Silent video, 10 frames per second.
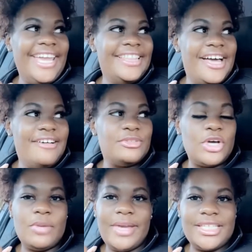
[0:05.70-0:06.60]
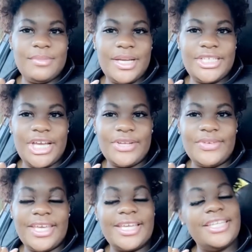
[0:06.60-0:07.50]
loves welcome back to my channel
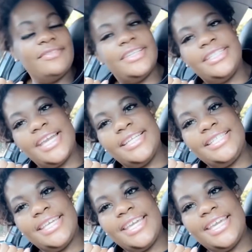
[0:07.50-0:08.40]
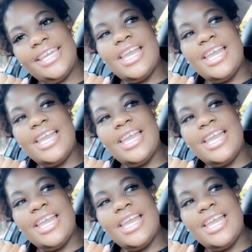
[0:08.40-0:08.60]
kicking it with jd